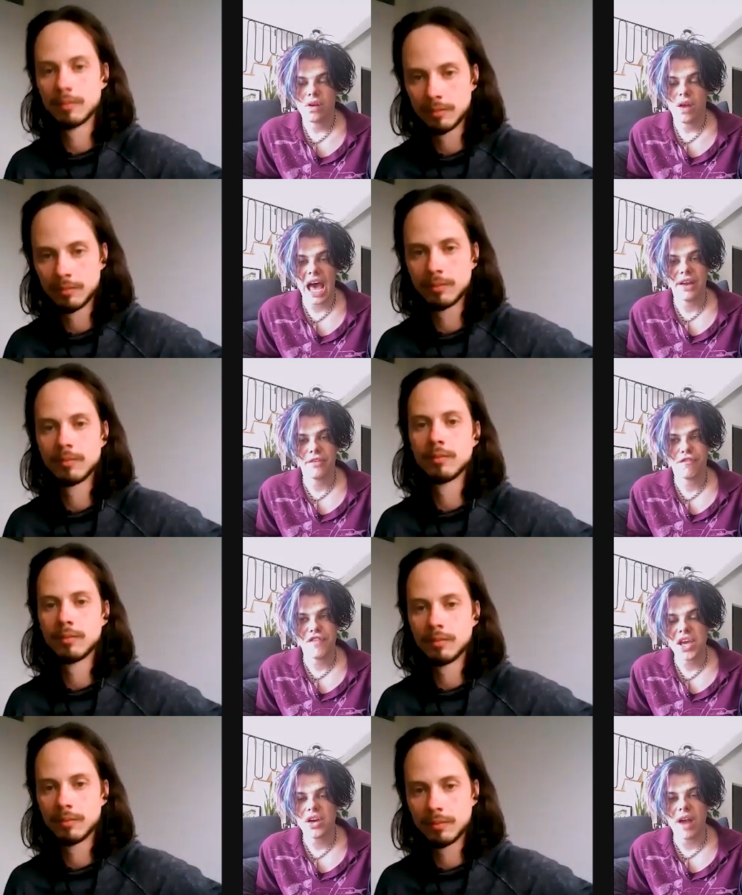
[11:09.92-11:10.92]
Speaker 1: and
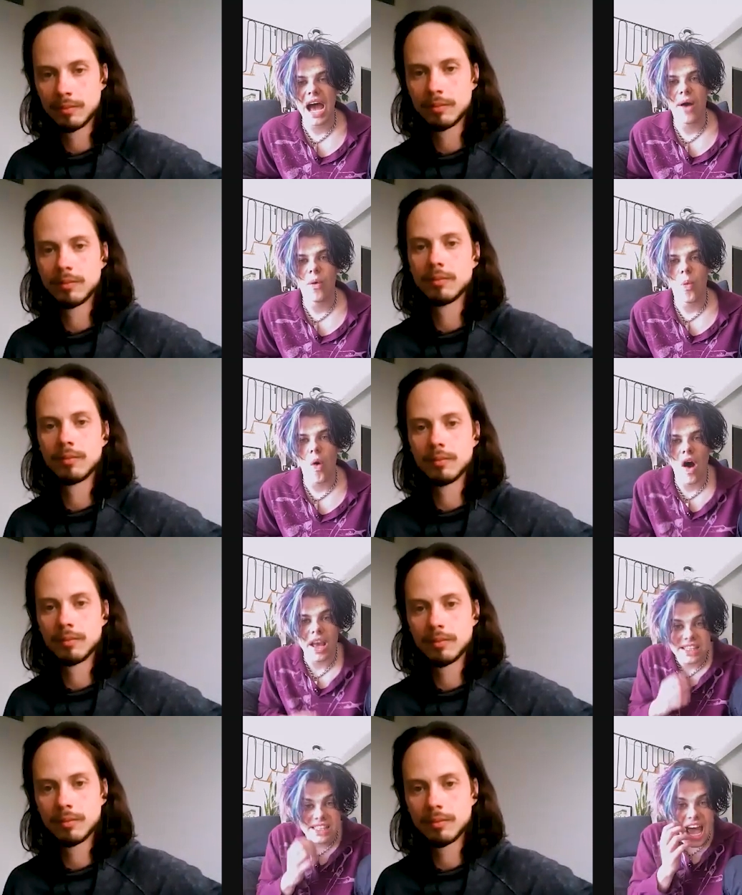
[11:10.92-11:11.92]
figure out
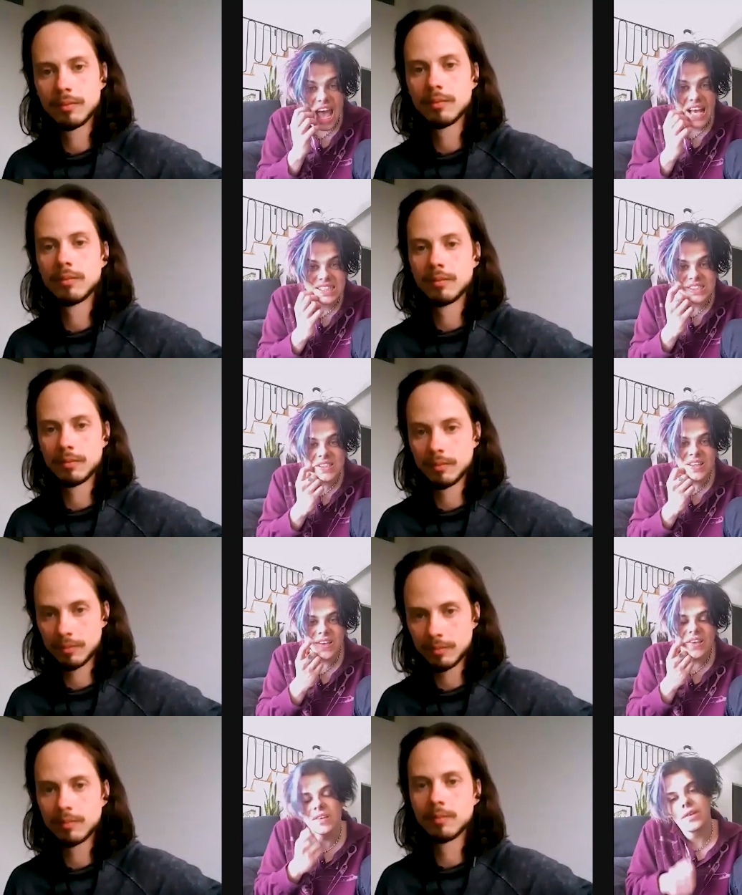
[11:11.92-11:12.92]
what is next
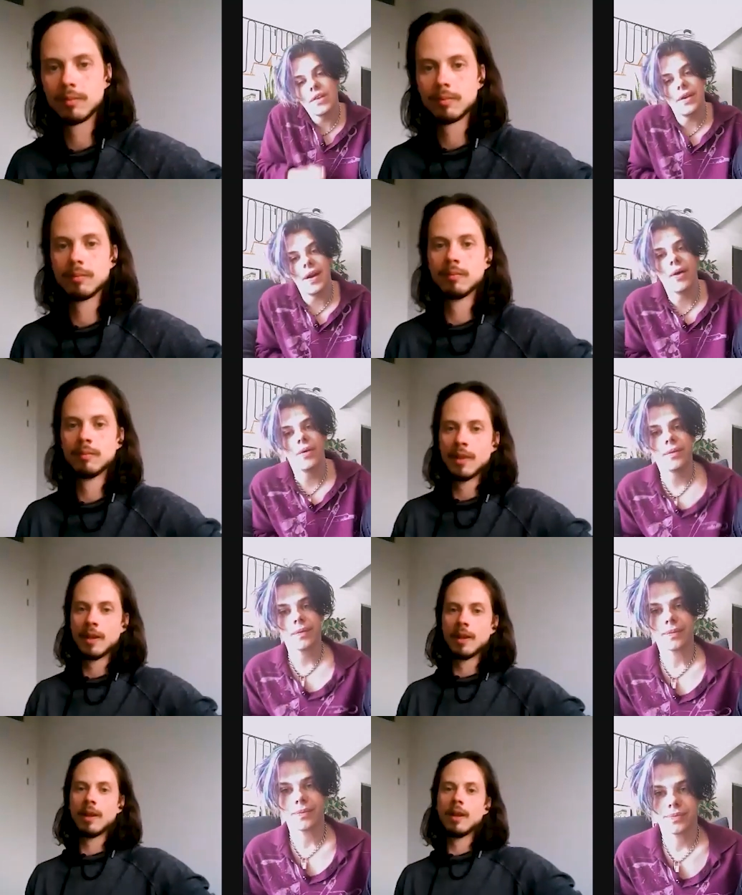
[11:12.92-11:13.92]
mm. you know
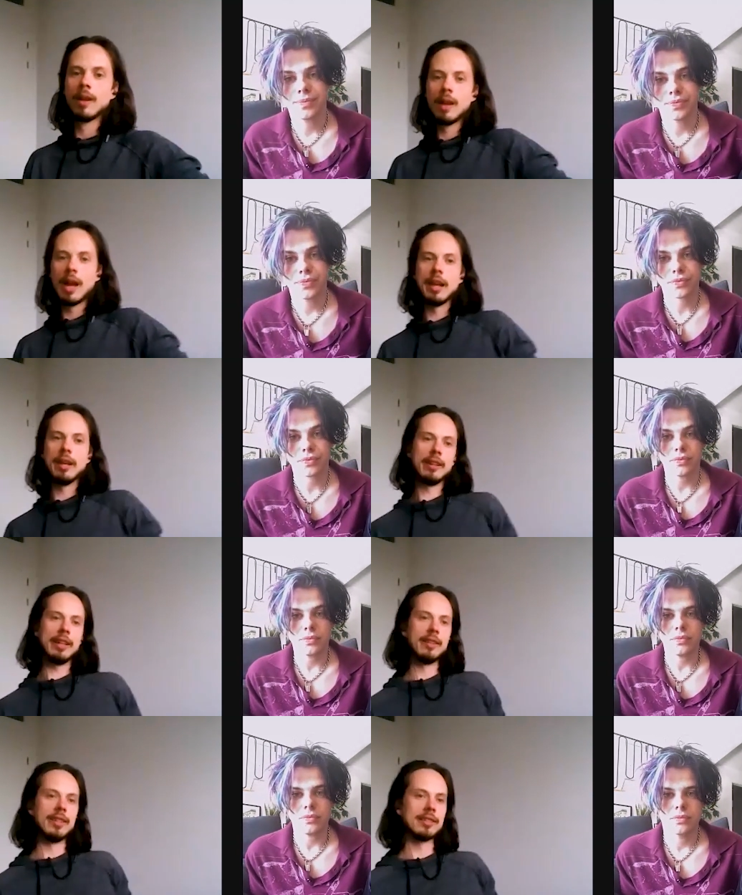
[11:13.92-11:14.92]
and
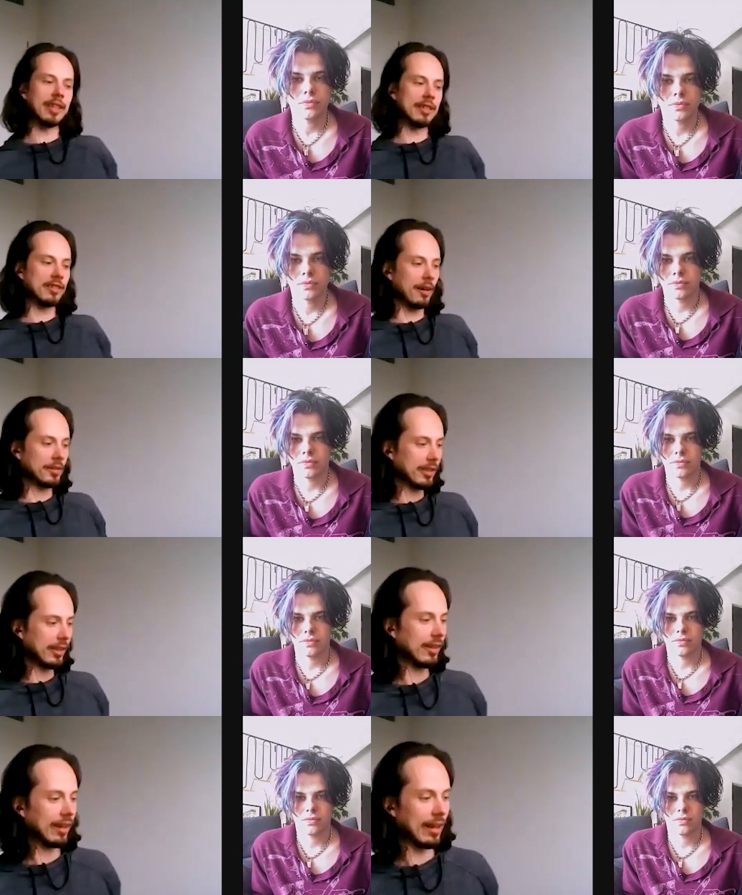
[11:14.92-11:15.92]
in this
Speaker 2: sense
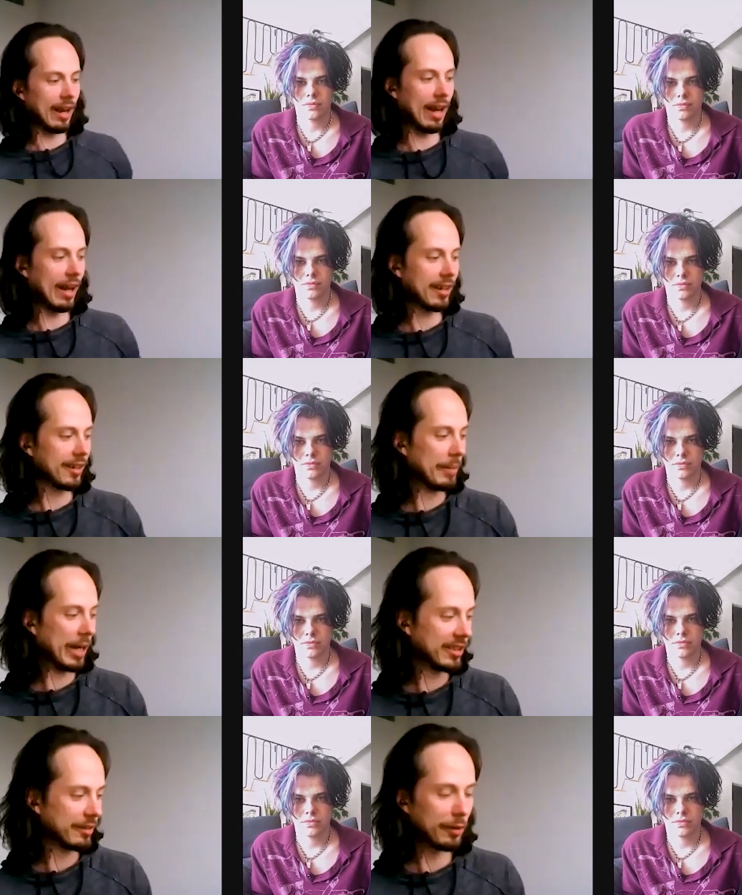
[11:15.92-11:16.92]
obviously i can
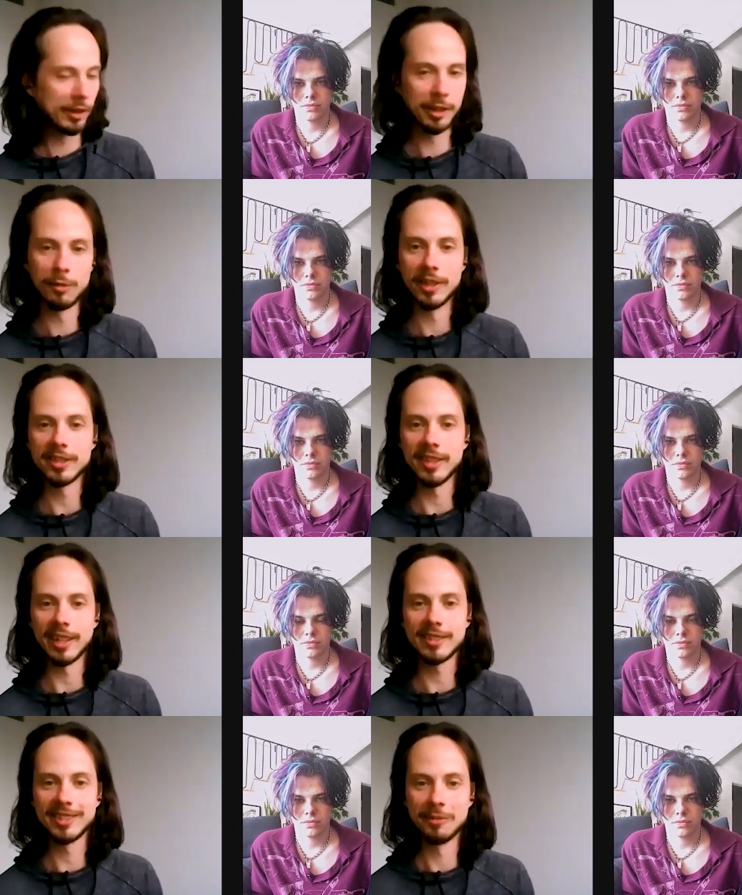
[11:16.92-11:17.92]
imagine for you what's
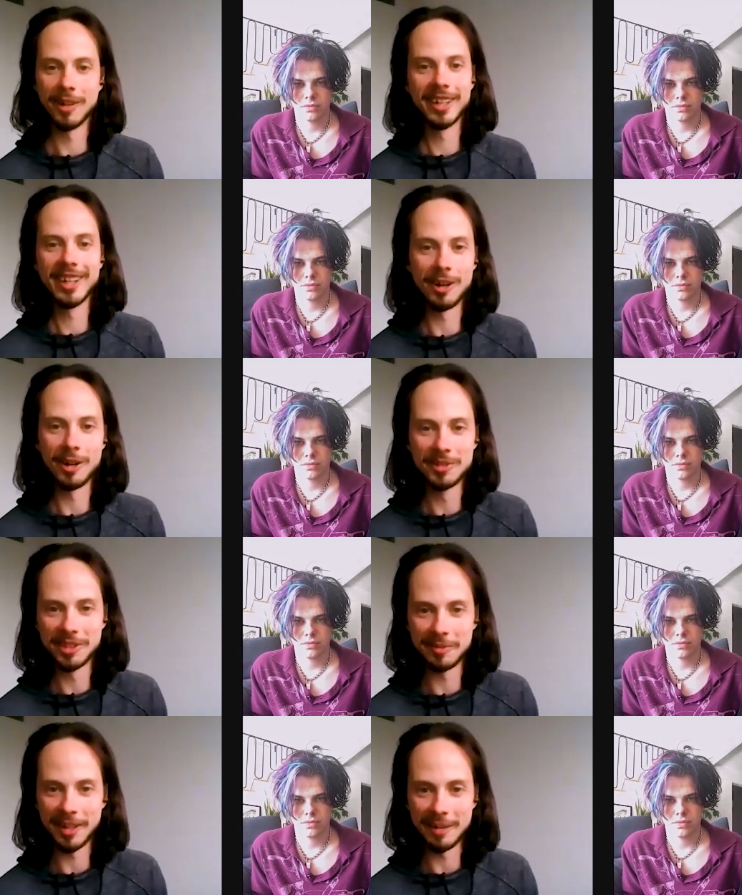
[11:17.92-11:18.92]
next if you want to get home
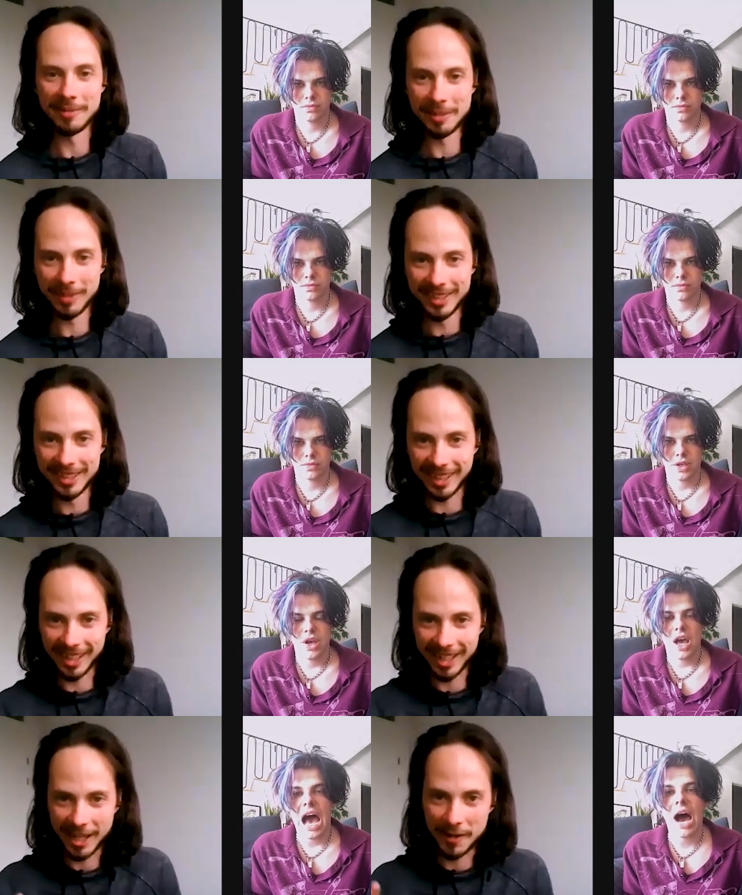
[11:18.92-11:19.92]
to your family but
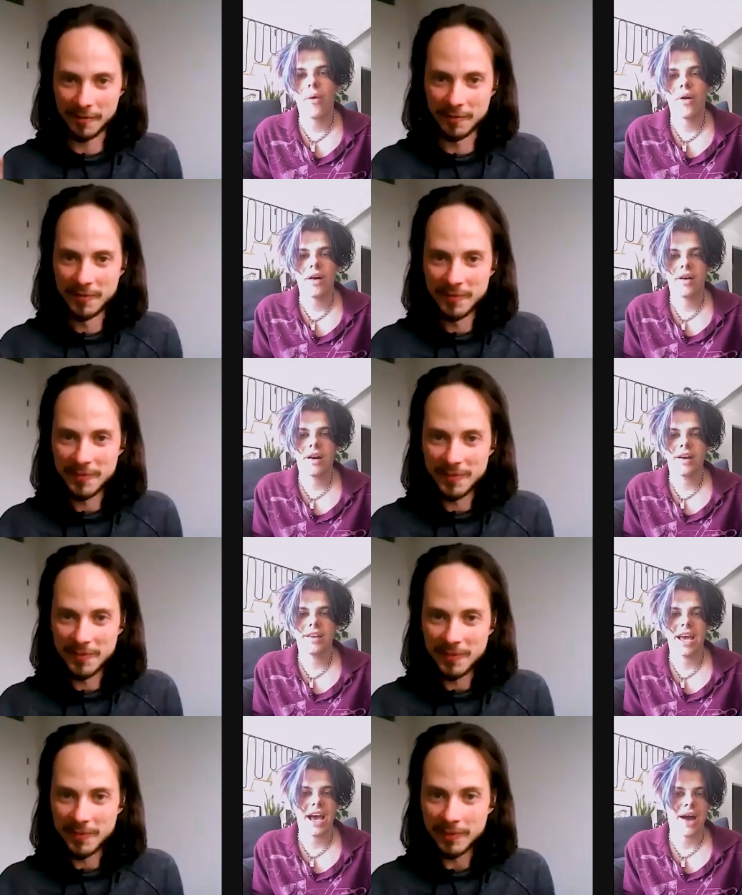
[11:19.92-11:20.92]
oh,
Speaker 1: um... yeah i